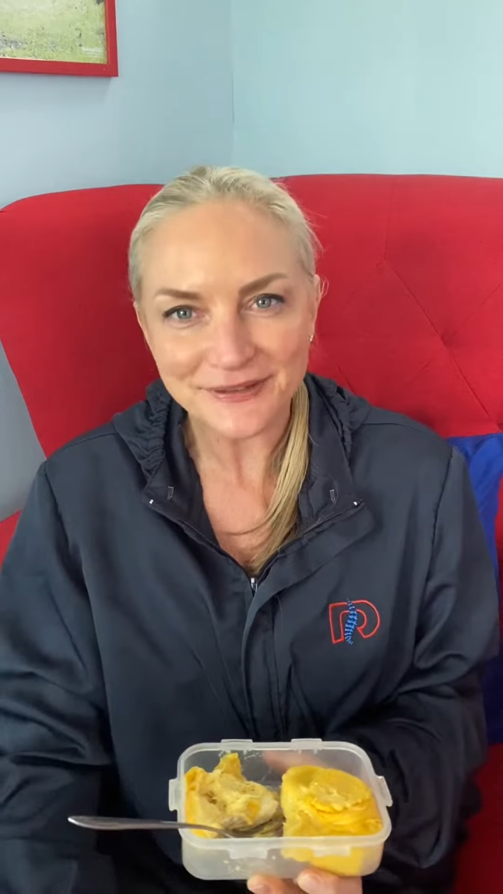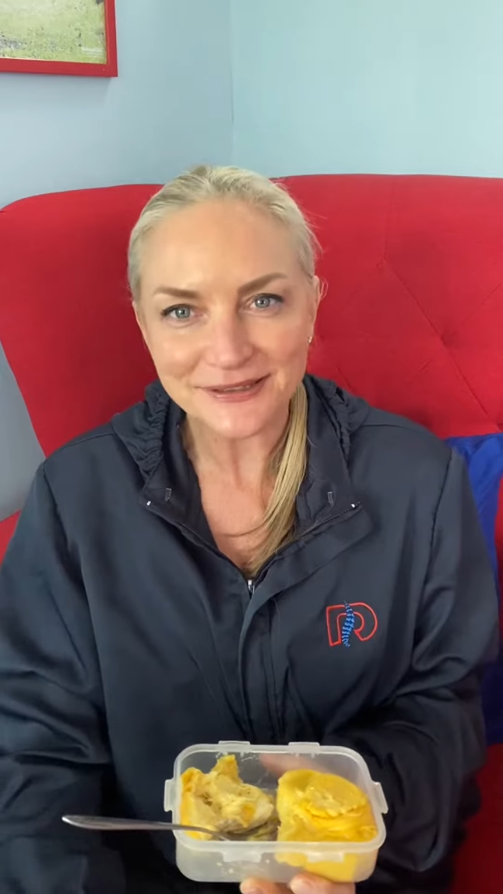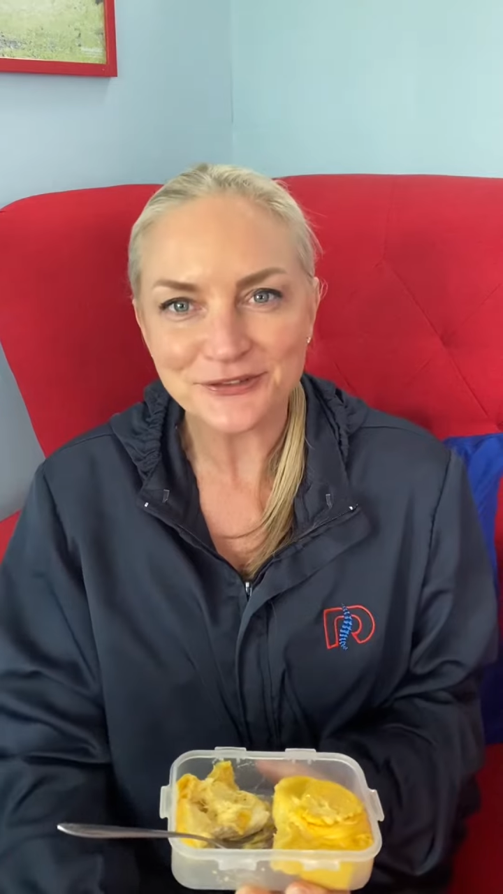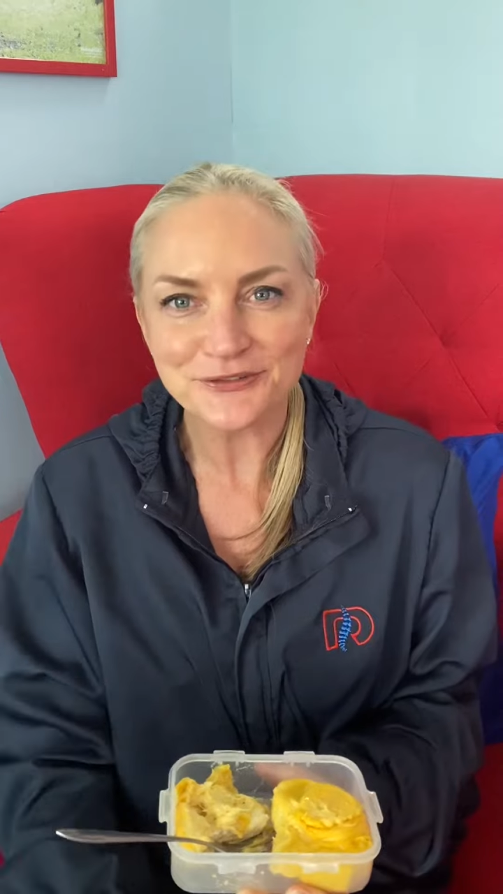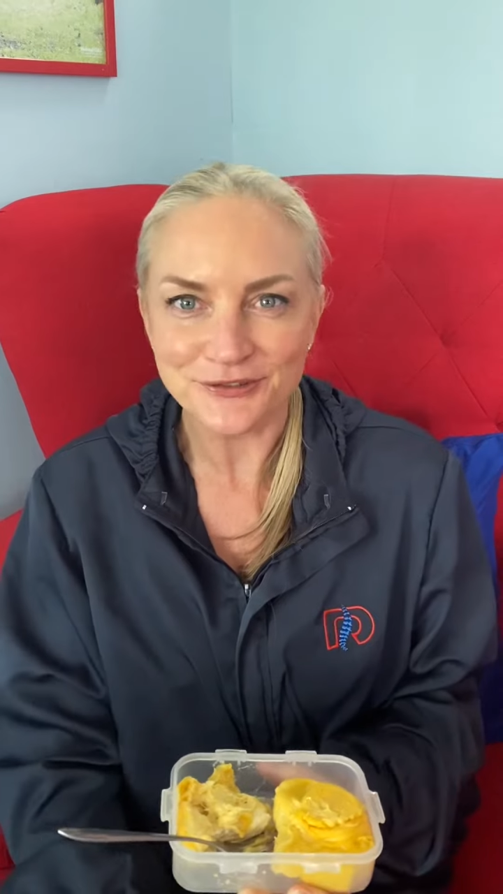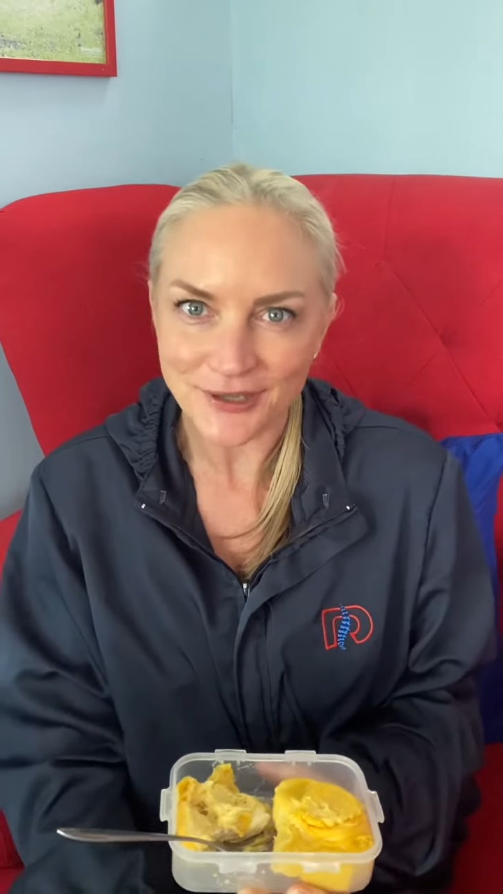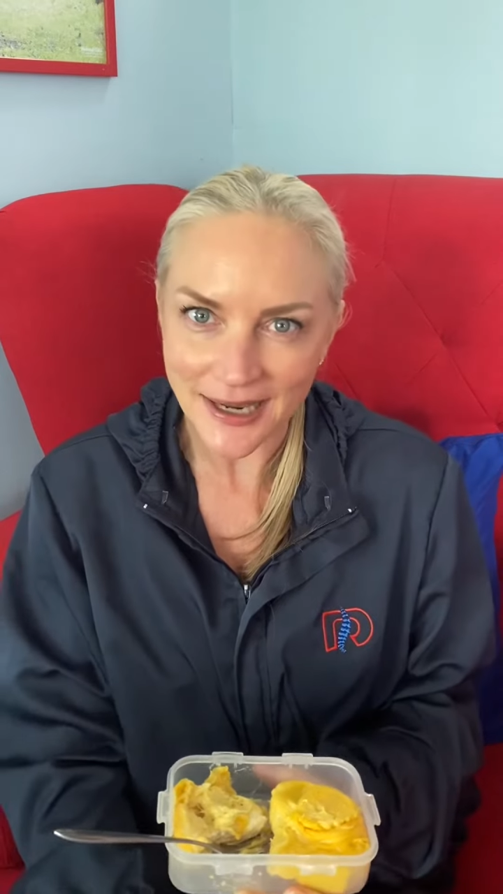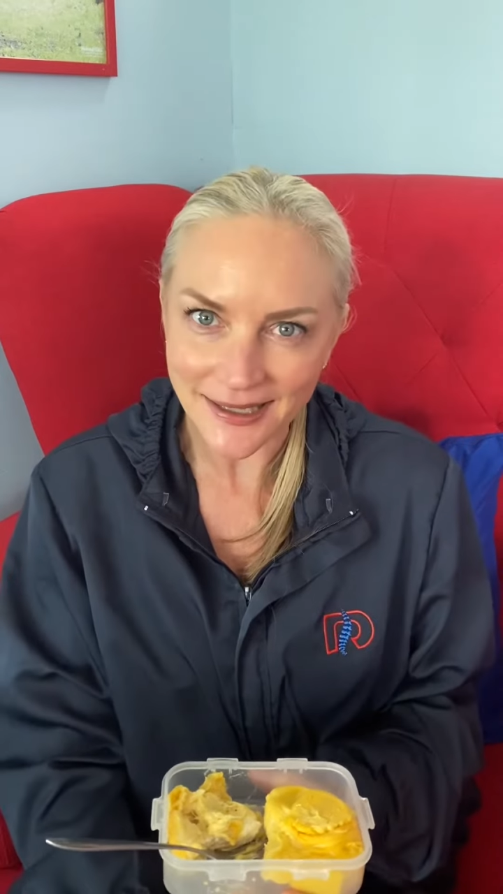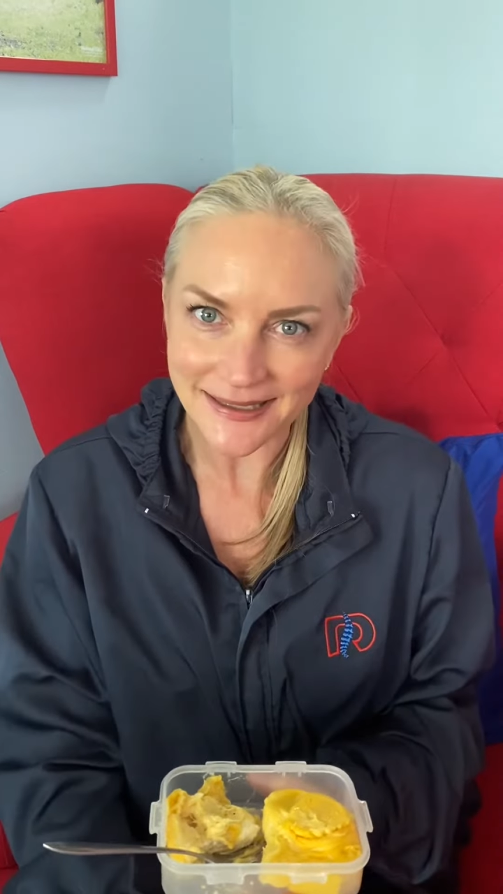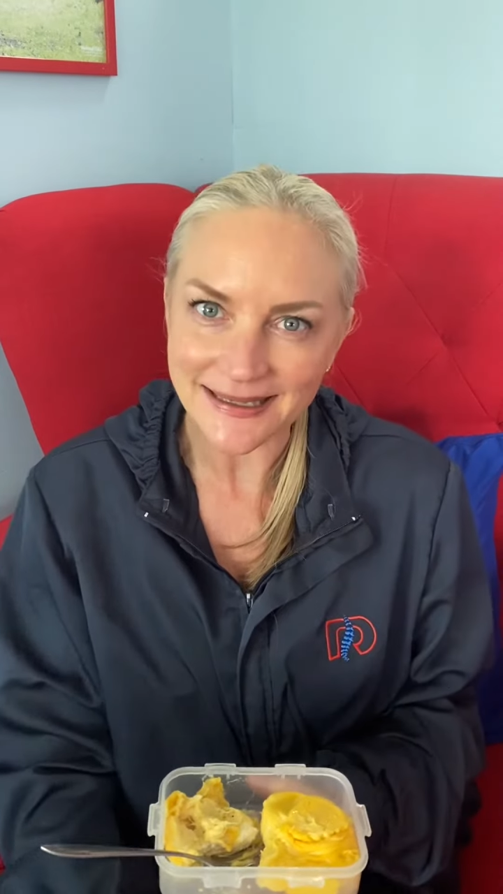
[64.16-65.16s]
to try
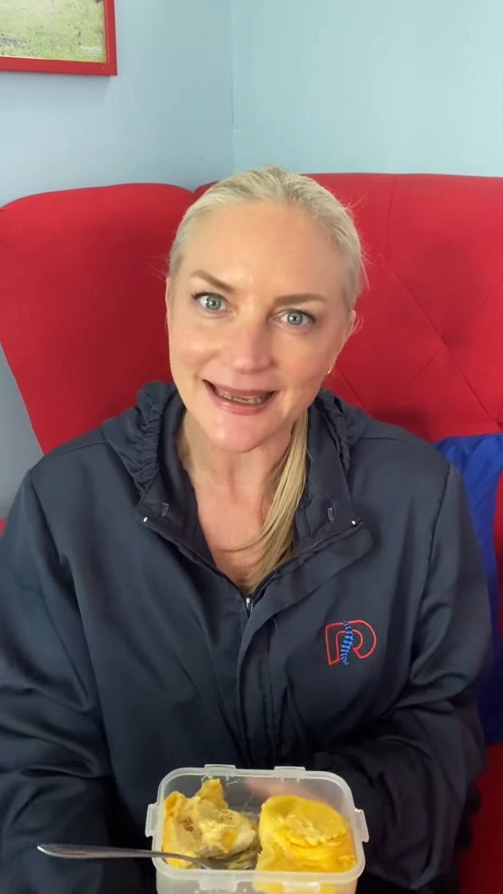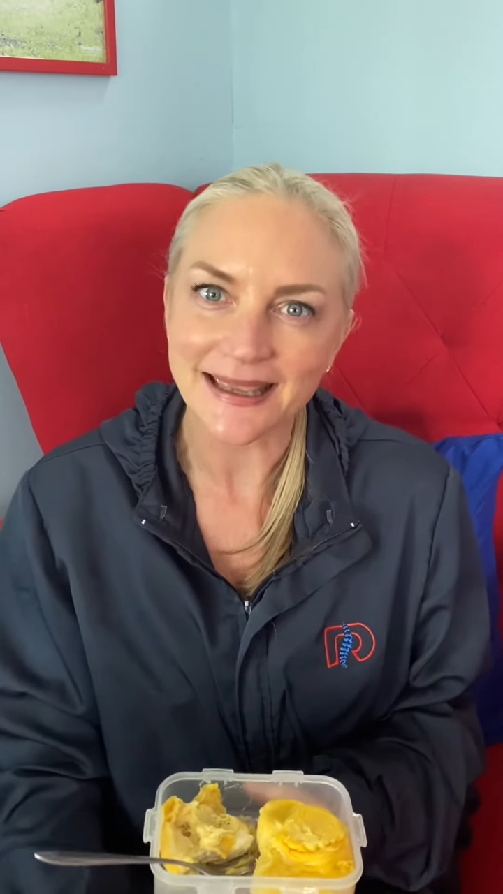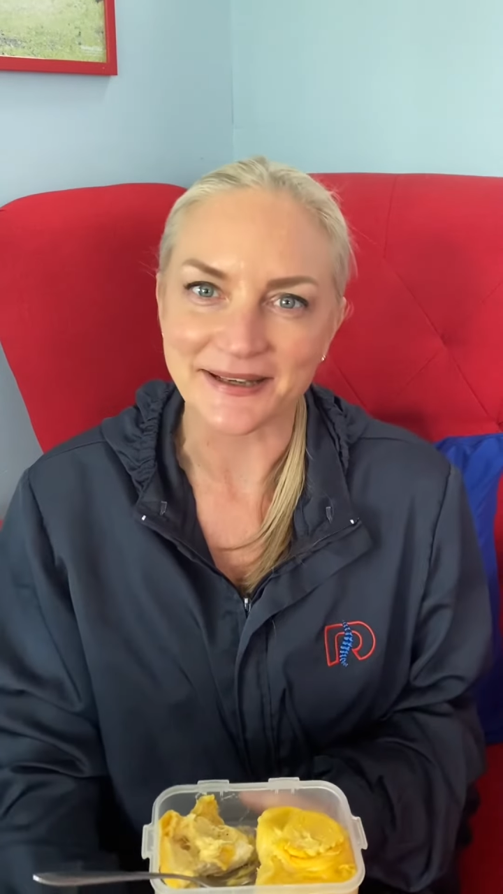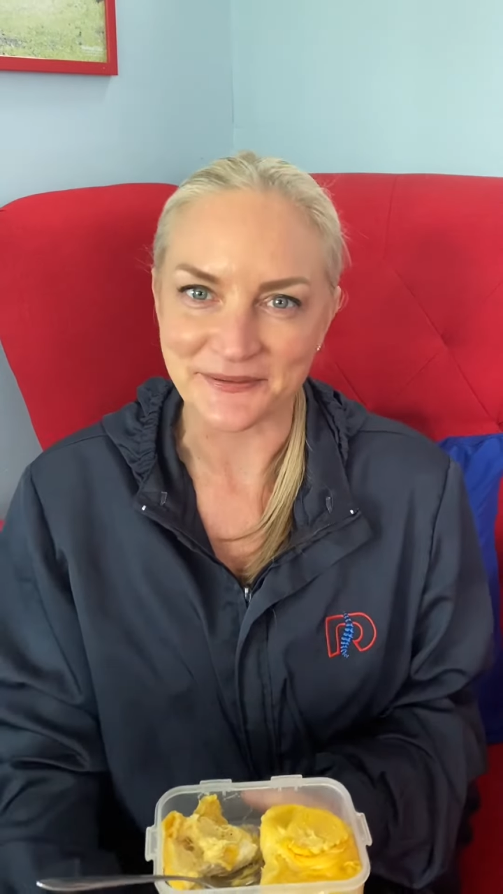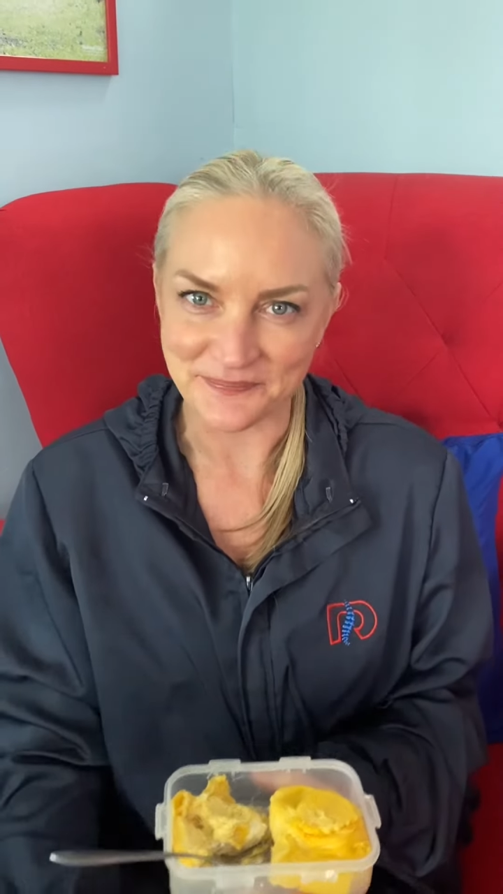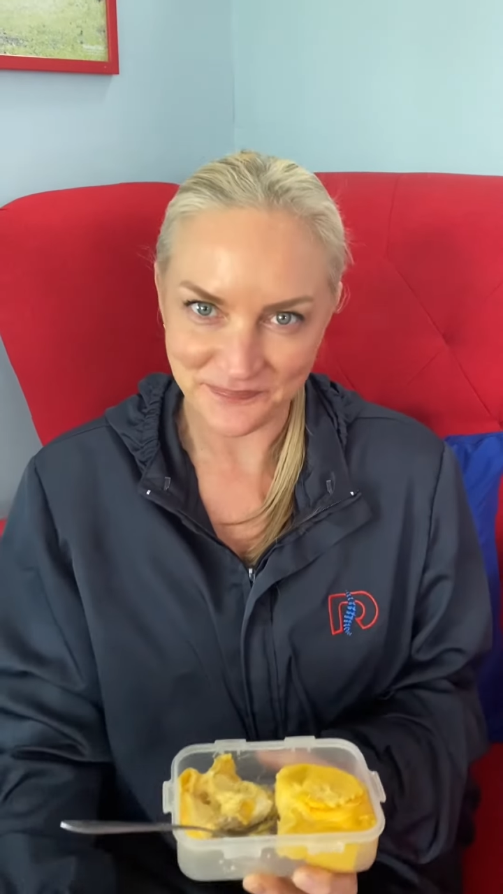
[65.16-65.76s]
it again